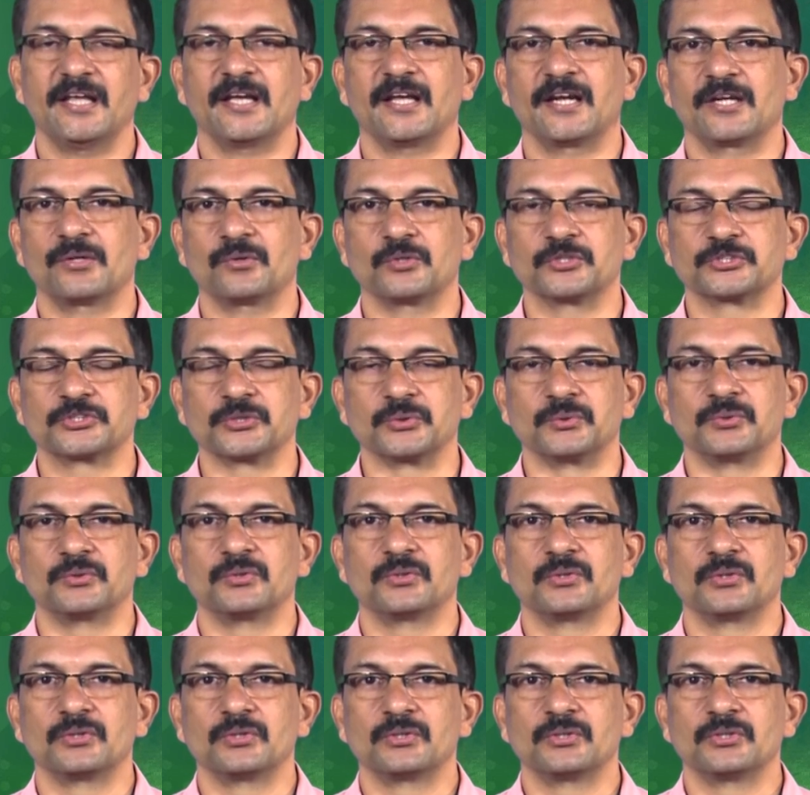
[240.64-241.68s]
content also.
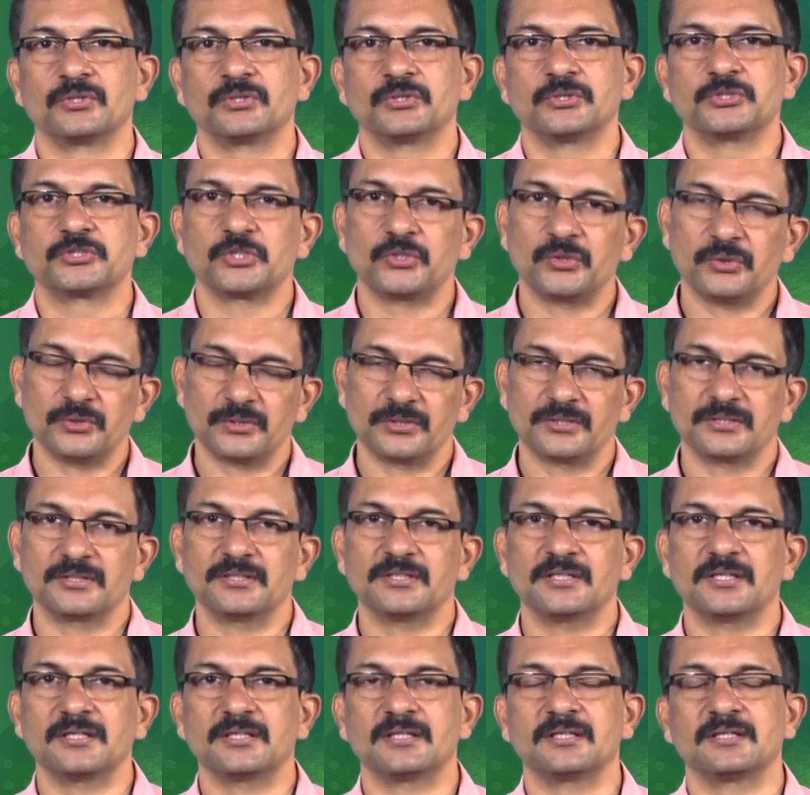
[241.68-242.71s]
So,
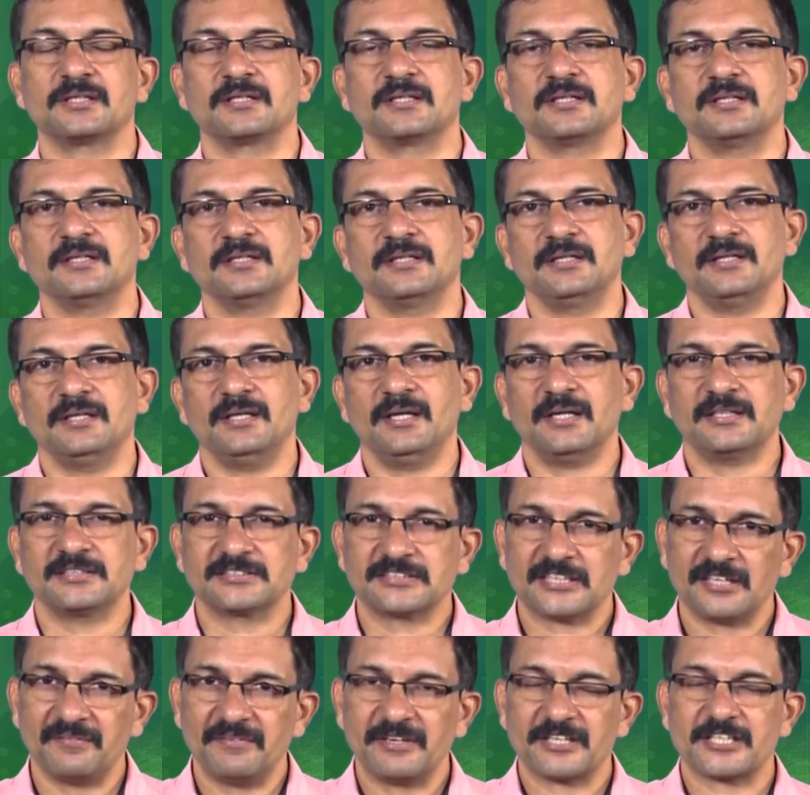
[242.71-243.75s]
the
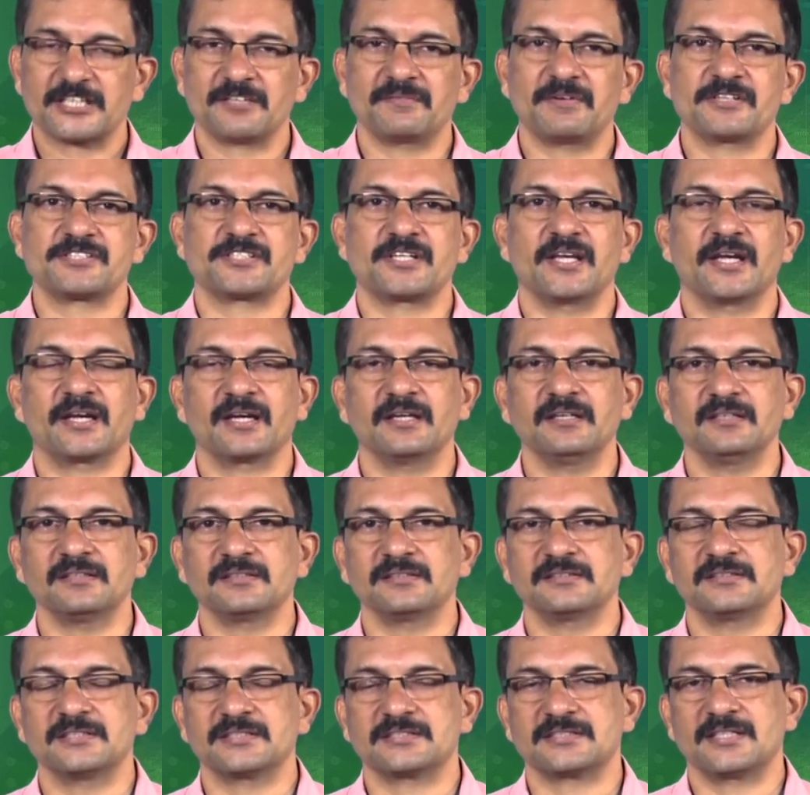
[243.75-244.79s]
excavation was taken
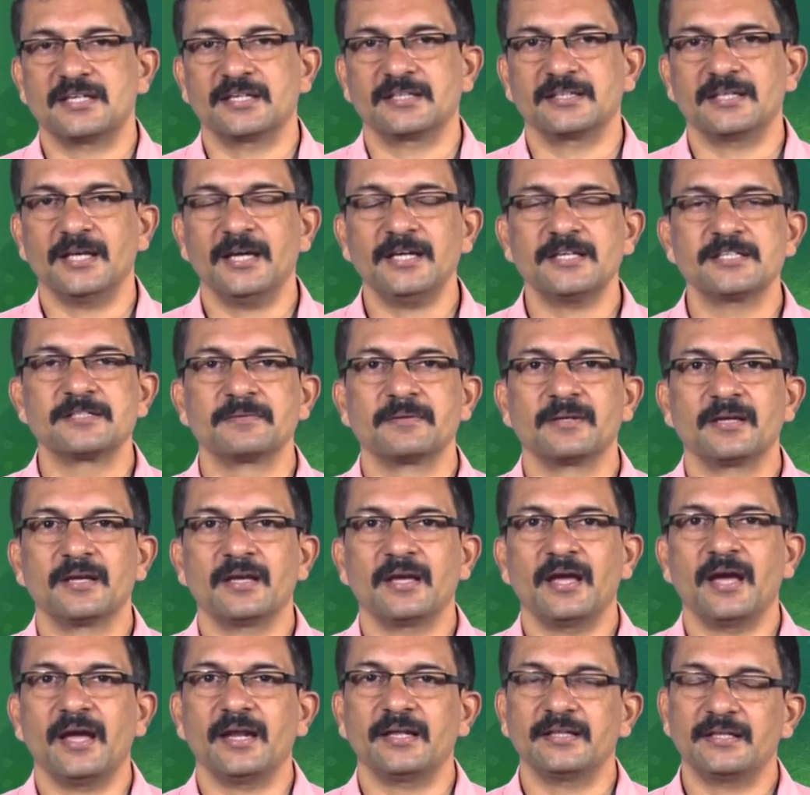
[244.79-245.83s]
just like that,
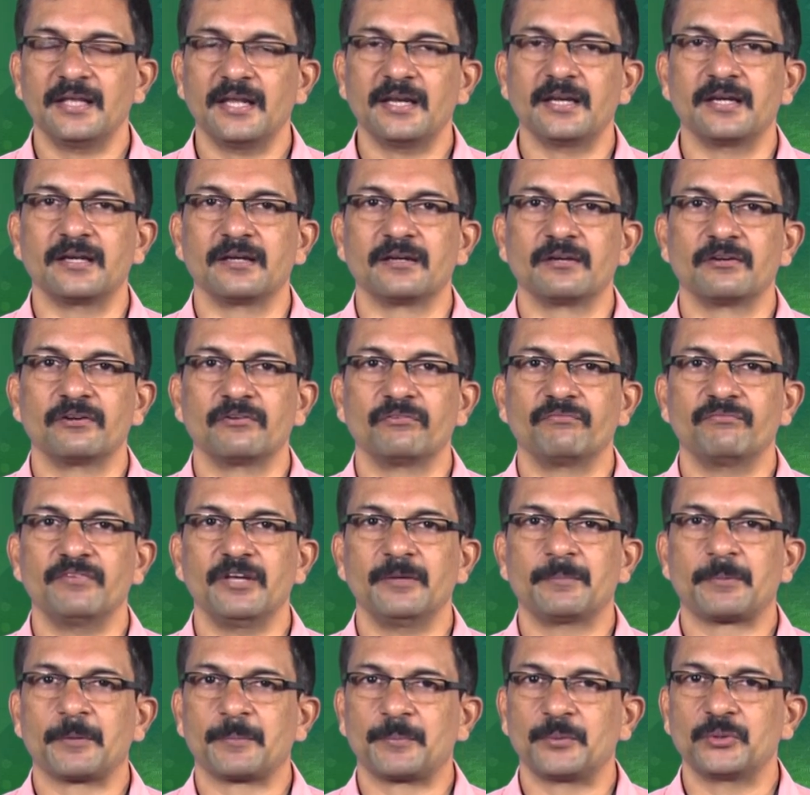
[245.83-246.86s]
and then
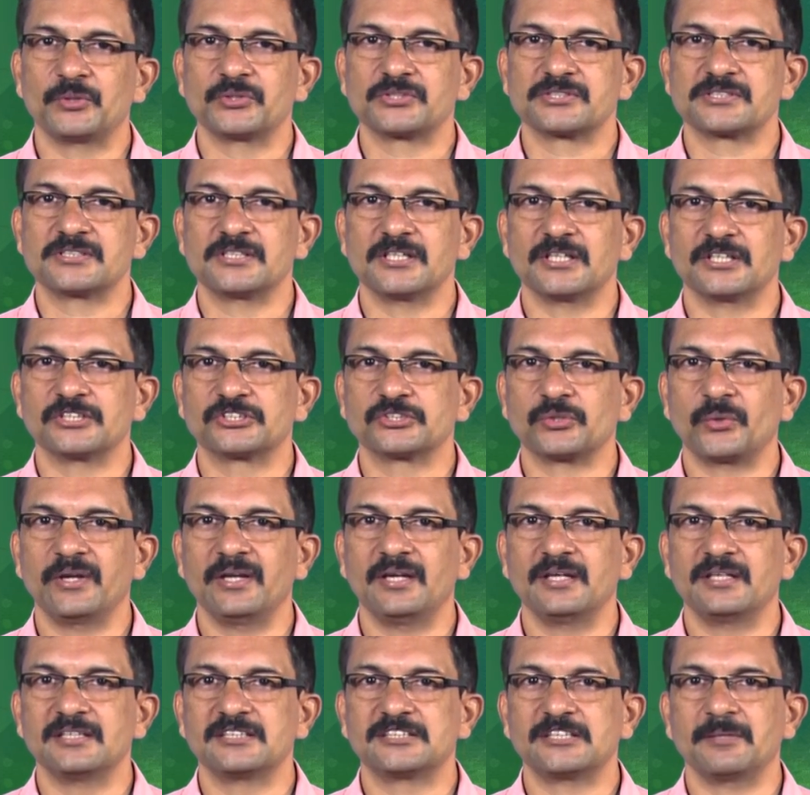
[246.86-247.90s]
we proposed
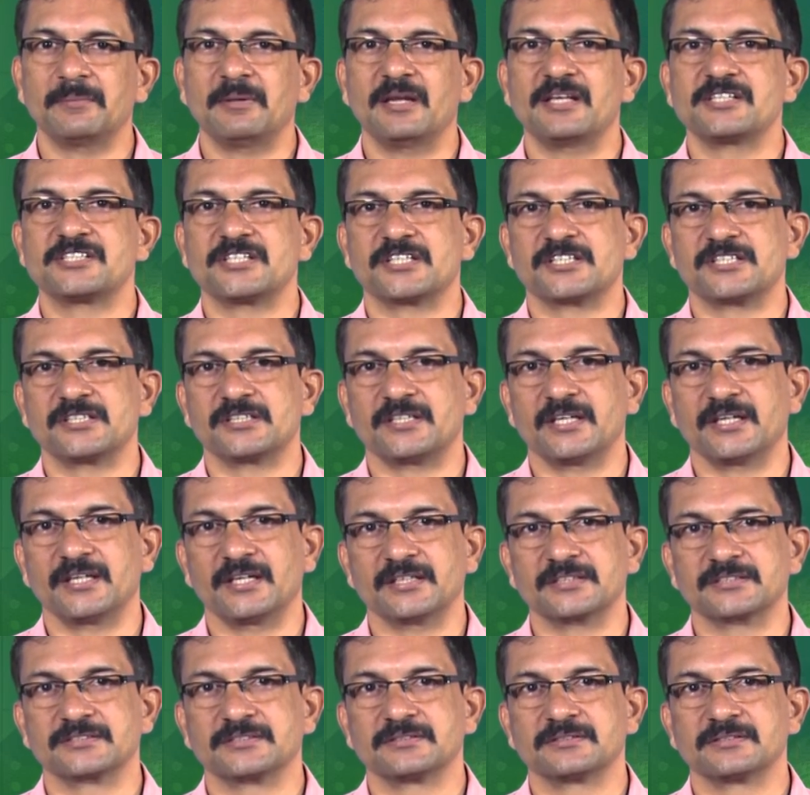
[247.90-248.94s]
soil stabilization
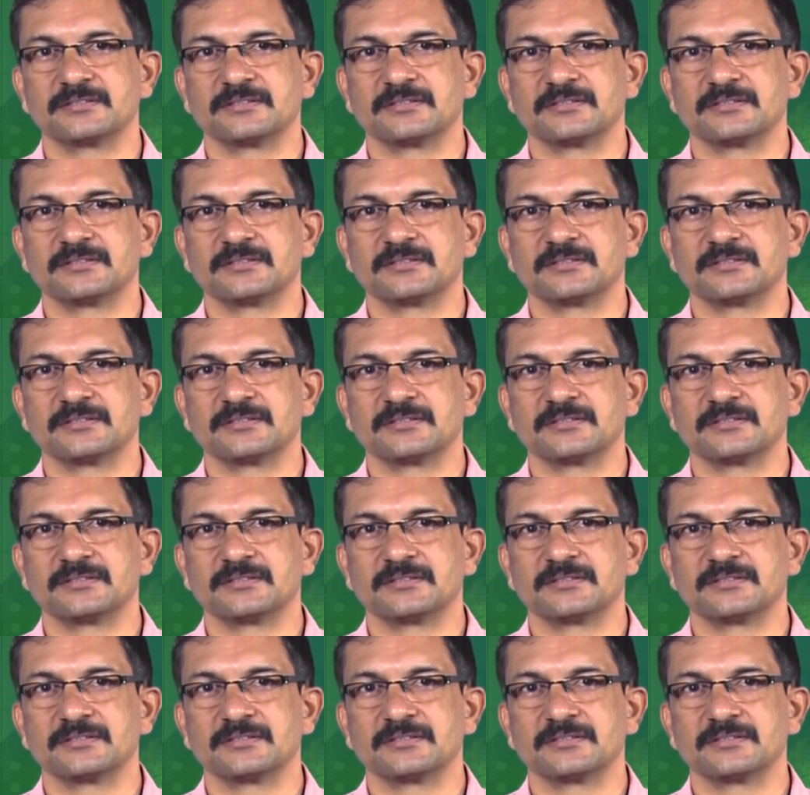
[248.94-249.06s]
techniques.